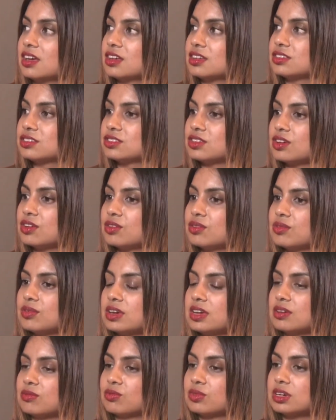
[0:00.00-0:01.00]
So
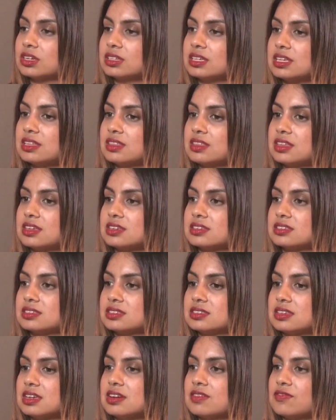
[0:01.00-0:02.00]
really
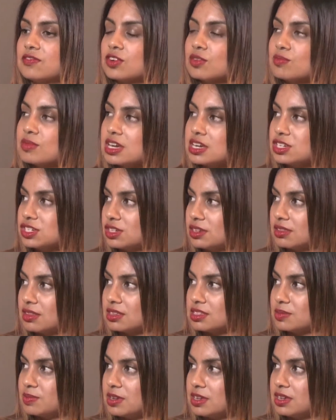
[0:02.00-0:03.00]
this information
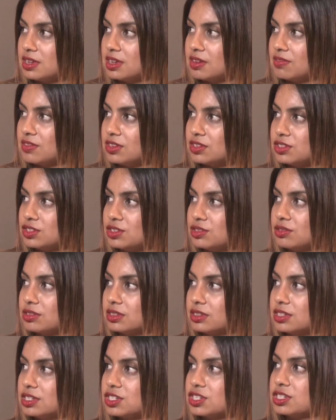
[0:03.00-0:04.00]
that's being given to
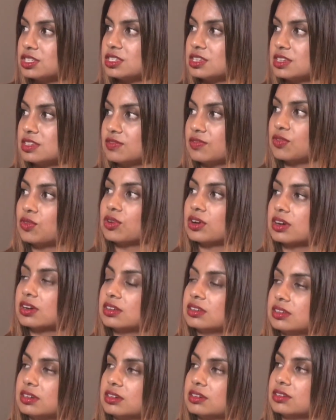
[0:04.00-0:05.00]
clinicians is for
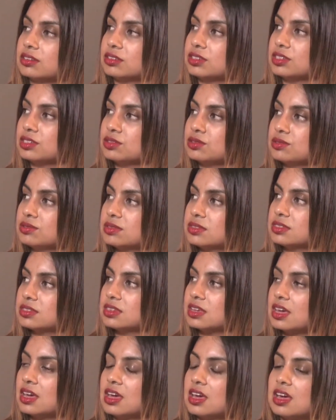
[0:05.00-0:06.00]
clinical
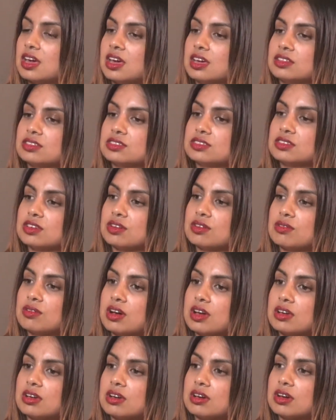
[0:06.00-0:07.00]
use. And so
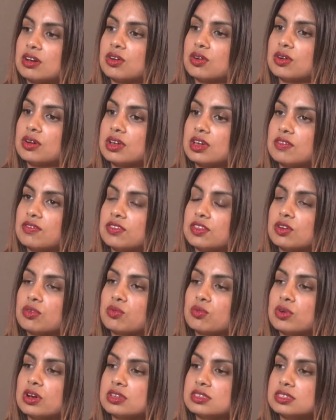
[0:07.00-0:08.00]
I, if there
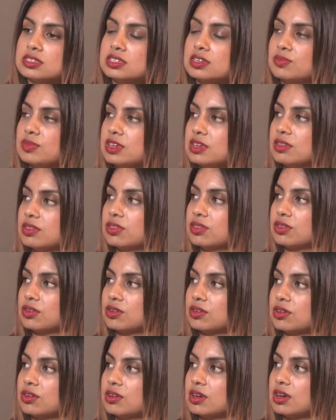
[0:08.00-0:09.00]
was to be
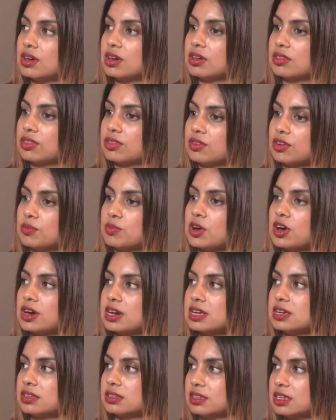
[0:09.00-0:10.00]
third, a third
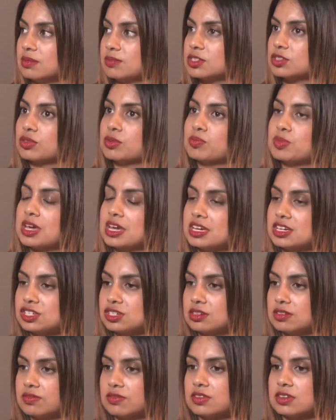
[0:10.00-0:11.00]
party claim, so a
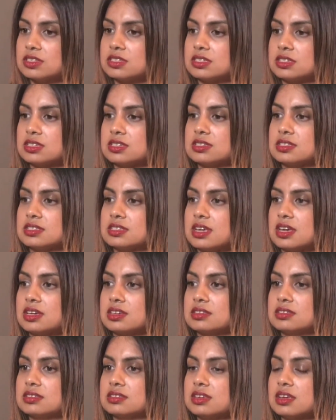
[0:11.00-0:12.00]
patient, for instance,
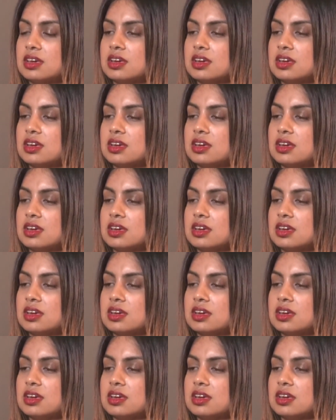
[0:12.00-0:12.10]
says,